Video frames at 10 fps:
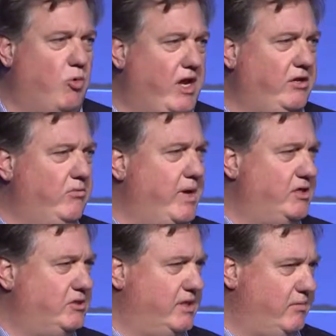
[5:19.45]
when you
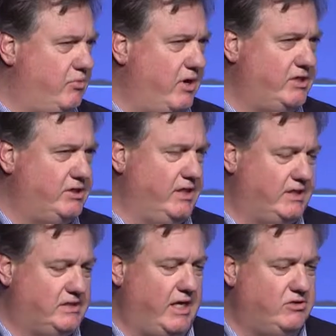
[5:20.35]
measure the impression, et
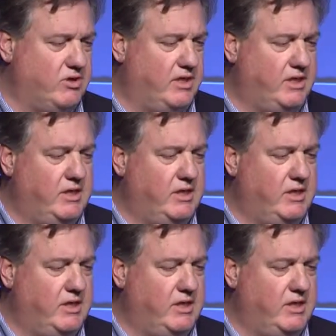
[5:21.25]
cetera,